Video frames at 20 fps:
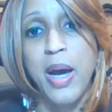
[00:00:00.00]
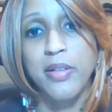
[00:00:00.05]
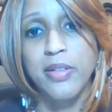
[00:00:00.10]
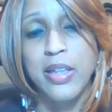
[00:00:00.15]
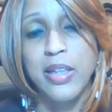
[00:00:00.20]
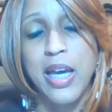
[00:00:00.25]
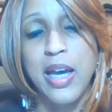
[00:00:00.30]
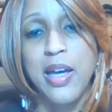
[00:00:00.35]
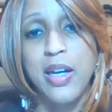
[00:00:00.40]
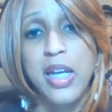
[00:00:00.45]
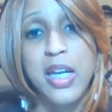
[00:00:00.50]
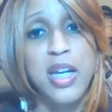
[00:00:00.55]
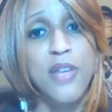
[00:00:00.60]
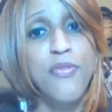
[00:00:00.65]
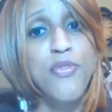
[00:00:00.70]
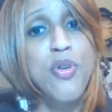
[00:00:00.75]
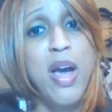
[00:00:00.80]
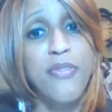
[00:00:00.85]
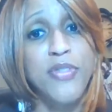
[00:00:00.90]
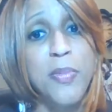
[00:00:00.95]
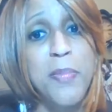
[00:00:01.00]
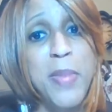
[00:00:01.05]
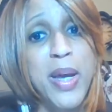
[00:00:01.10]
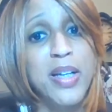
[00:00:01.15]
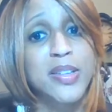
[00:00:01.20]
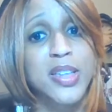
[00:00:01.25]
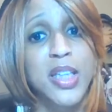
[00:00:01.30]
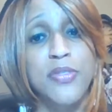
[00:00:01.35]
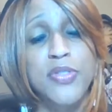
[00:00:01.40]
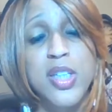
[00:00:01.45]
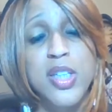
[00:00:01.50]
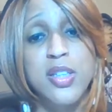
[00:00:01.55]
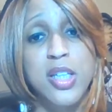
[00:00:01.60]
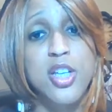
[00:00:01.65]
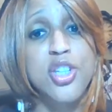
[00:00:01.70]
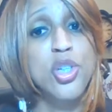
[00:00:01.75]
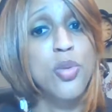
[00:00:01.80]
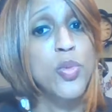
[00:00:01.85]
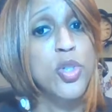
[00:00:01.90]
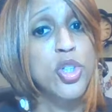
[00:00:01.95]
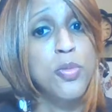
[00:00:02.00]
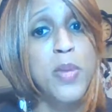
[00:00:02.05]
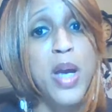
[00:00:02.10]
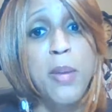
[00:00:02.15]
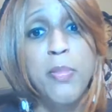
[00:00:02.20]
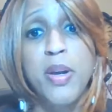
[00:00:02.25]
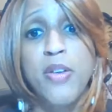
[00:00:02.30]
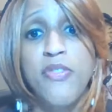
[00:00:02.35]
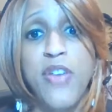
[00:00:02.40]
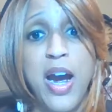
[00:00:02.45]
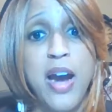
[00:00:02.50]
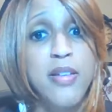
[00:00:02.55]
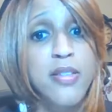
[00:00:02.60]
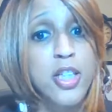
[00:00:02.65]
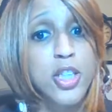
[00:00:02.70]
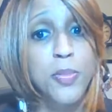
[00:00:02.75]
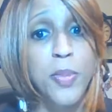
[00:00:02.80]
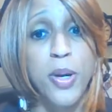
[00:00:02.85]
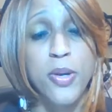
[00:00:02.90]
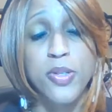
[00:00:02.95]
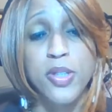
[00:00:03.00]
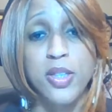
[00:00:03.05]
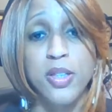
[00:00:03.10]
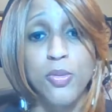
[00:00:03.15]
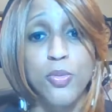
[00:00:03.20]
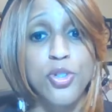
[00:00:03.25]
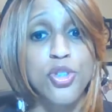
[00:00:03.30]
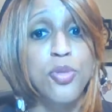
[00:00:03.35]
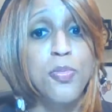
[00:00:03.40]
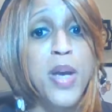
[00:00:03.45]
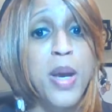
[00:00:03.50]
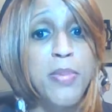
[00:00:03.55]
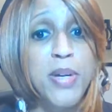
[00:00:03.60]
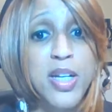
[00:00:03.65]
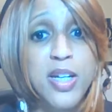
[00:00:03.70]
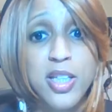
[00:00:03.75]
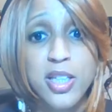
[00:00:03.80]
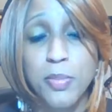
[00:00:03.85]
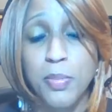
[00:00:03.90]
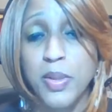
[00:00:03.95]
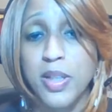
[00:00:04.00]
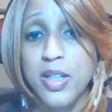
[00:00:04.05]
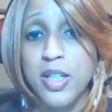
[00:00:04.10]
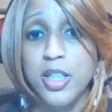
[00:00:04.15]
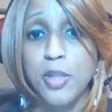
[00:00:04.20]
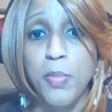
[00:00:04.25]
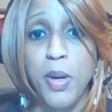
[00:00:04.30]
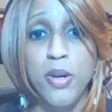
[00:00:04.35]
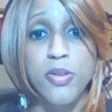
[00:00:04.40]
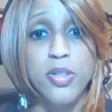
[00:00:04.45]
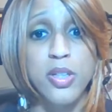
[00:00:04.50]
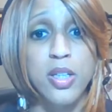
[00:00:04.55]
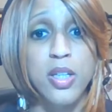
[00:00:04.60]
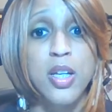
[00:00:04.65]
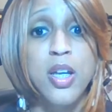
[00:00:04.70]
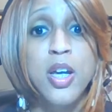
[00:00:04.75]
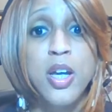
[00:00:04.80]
that. And if you have to make a tough decision, would you be able to fire this person? Would you be able to discipline this person?